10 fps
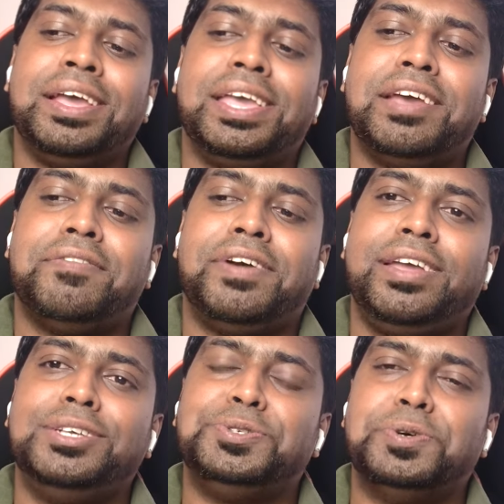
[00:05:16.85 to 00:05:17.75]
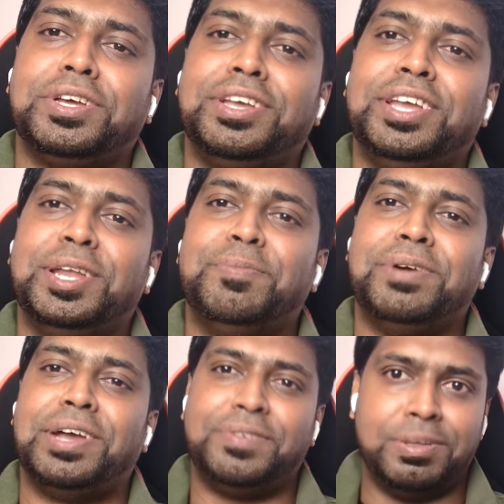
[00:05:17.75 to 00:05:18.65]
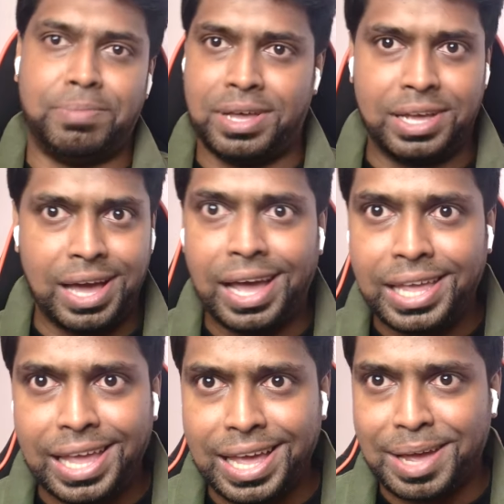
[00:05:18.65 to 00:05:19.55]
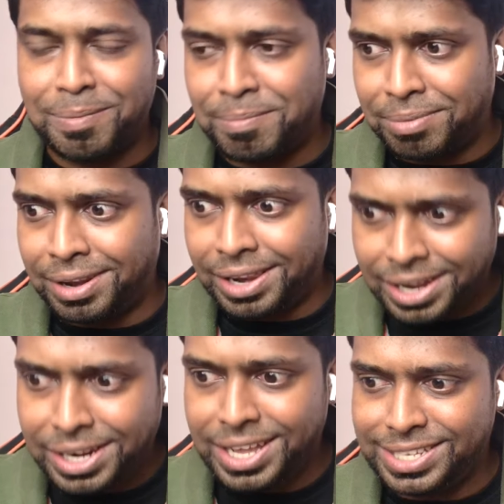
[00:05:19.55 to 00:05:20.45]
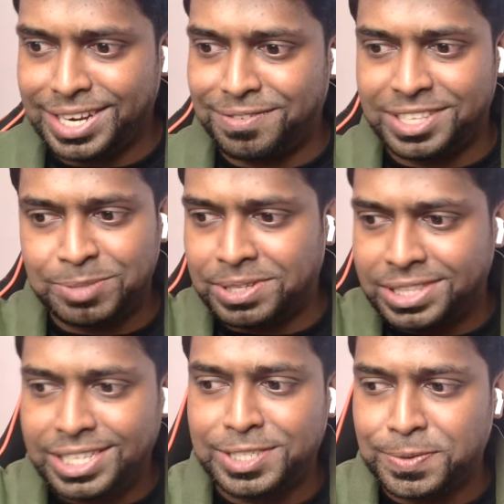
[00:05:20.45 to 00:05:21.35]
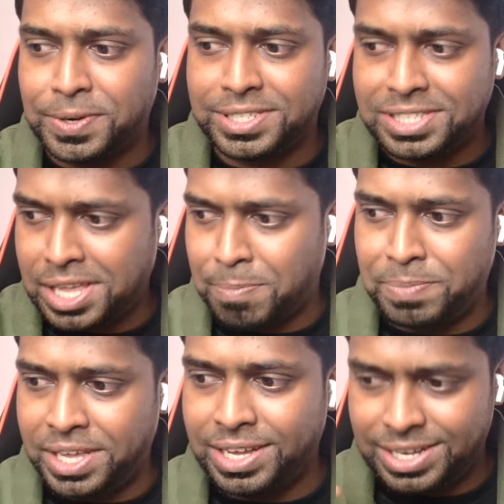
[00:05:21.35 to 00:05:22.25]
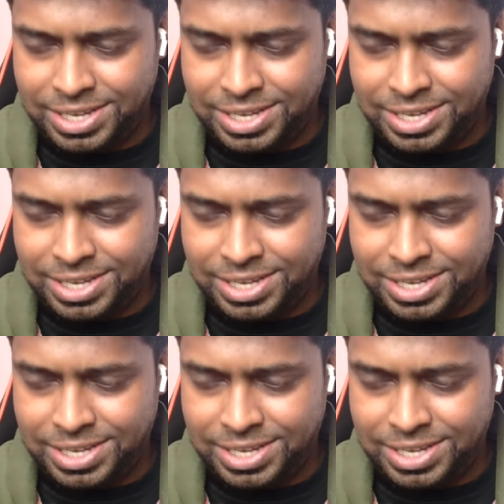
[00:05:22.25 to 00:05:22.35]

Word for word: KFI is gonna hit back with a bang. I am bloody excited for this, but this was epic.